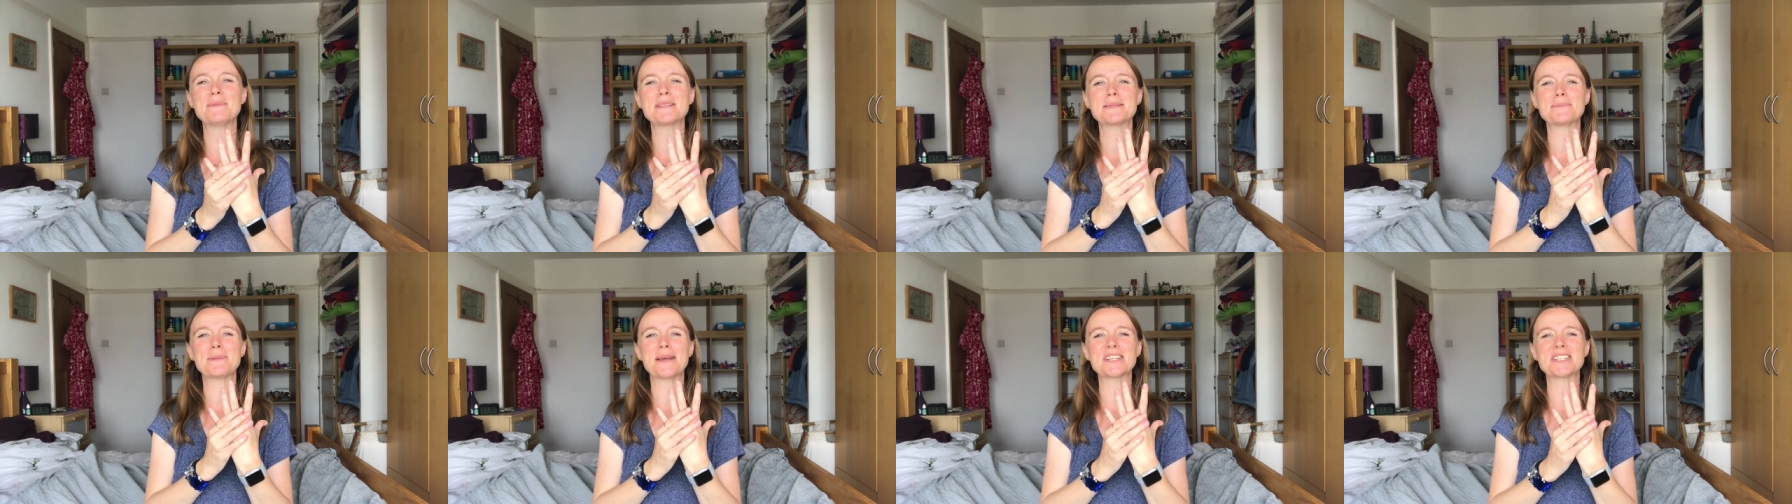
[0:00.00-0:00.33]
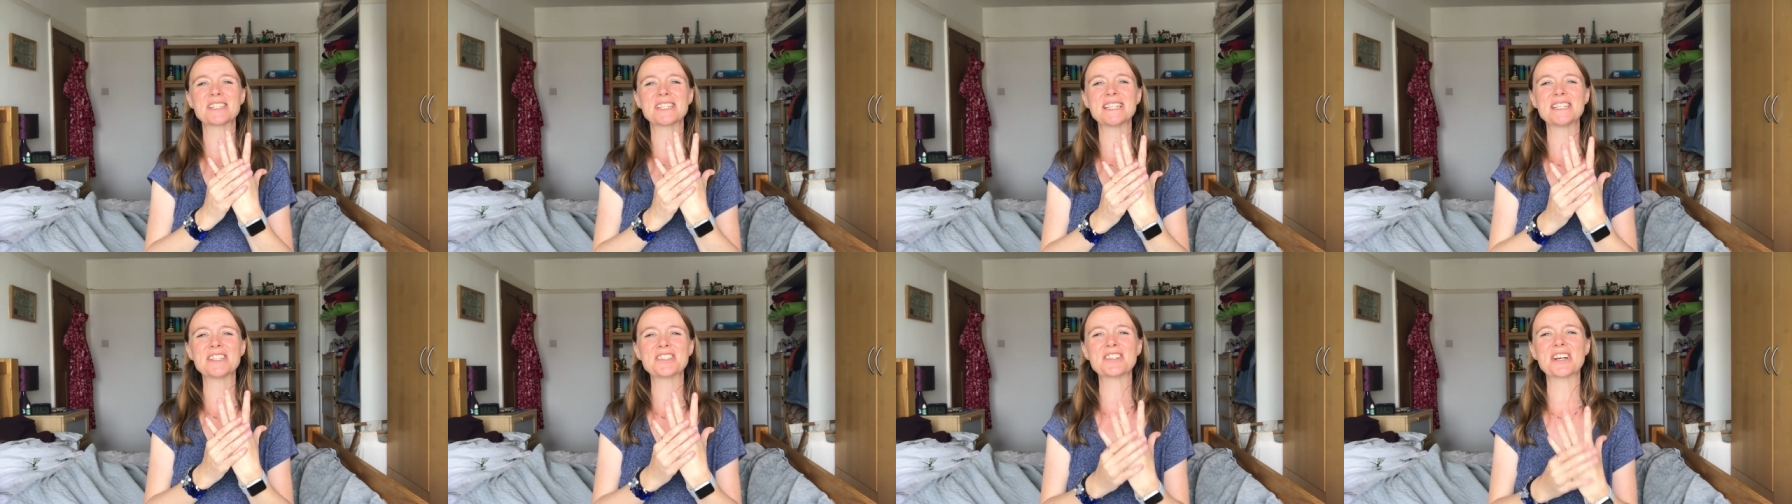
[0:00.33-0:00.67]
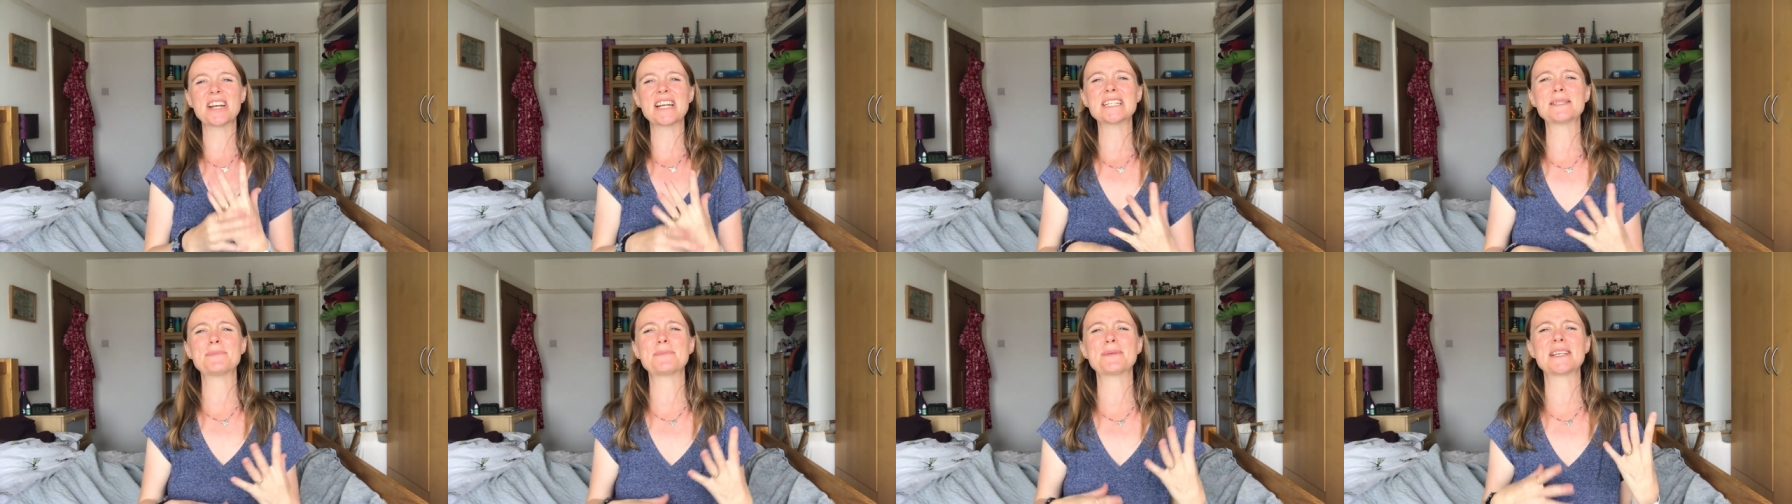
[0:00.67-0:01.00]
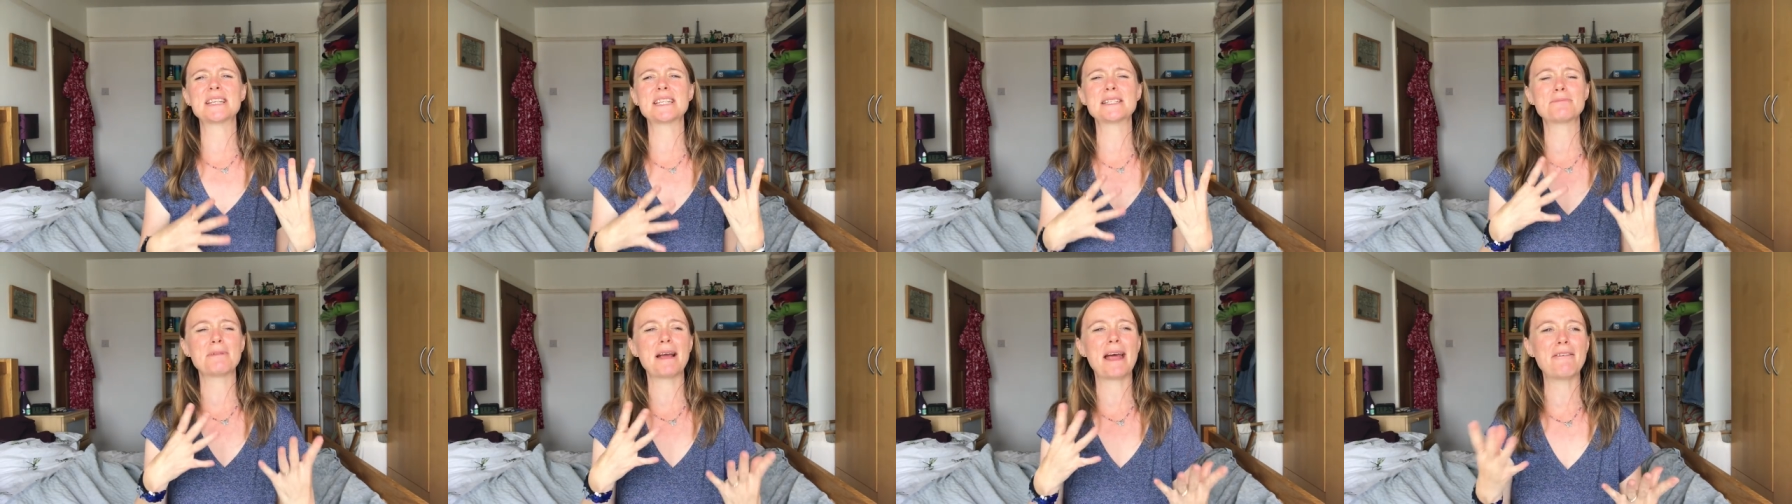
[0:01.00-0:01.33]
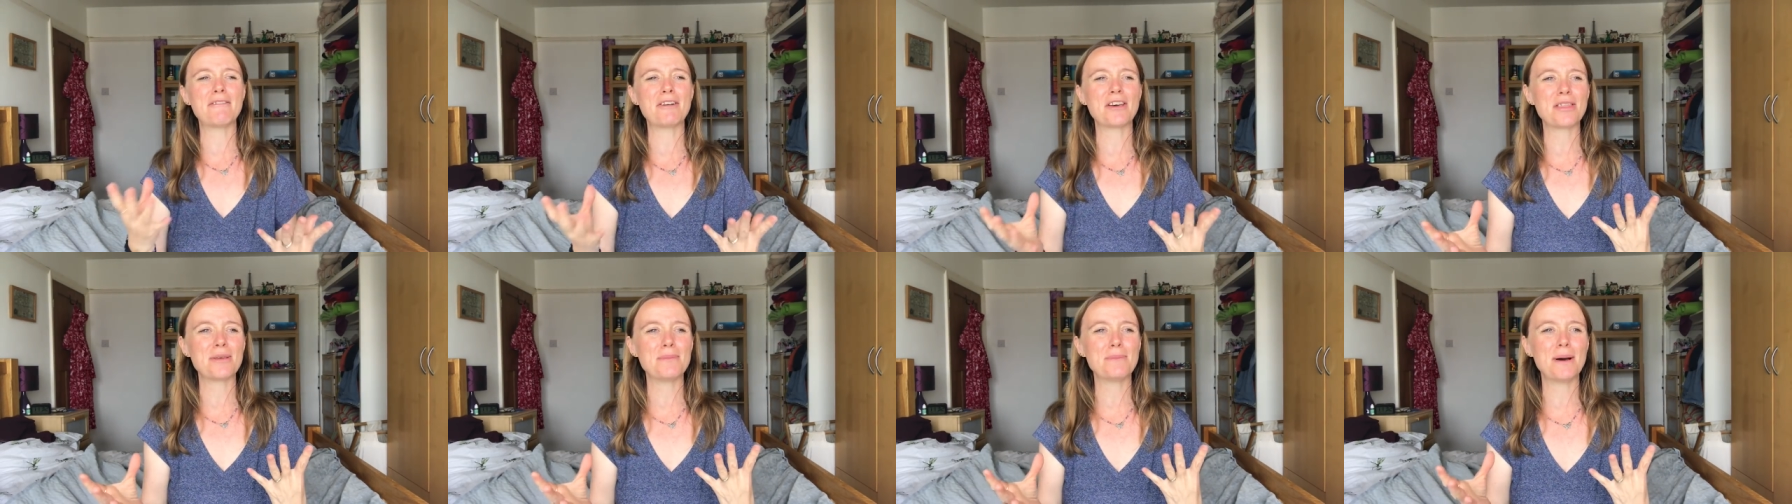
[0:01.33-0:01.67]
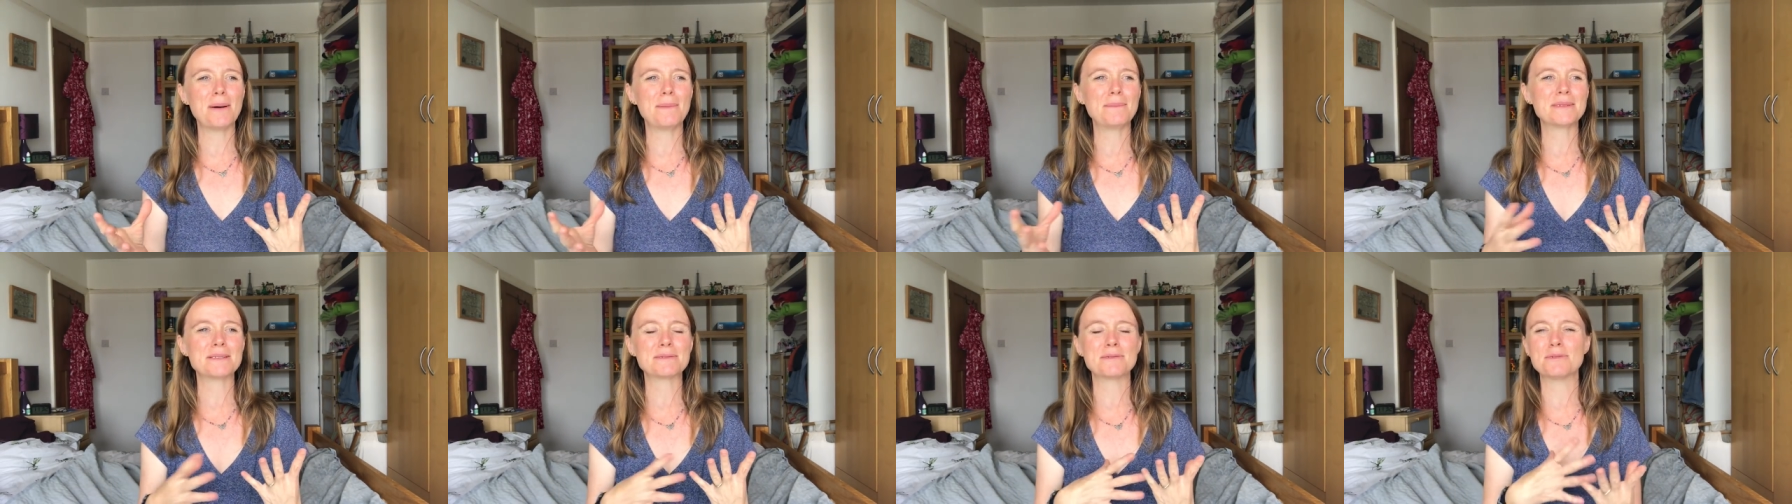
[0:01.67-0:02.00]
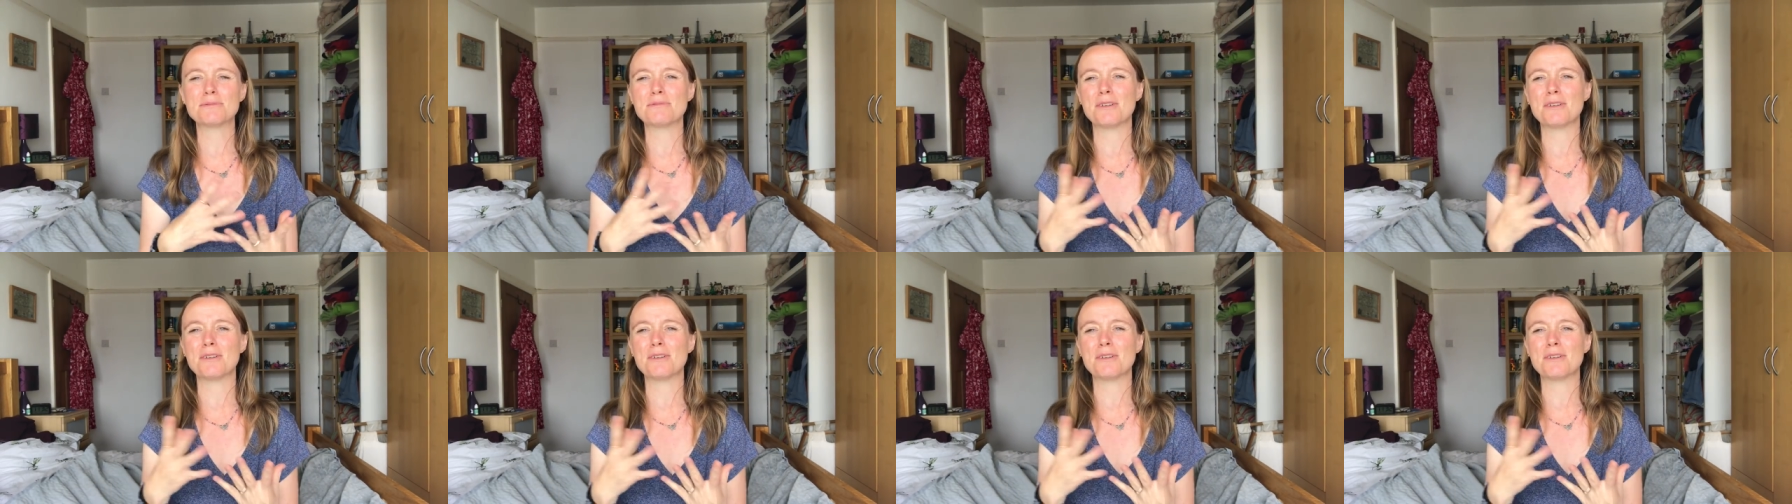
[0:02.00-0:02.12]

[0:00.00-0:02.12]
a special interest because where other mums would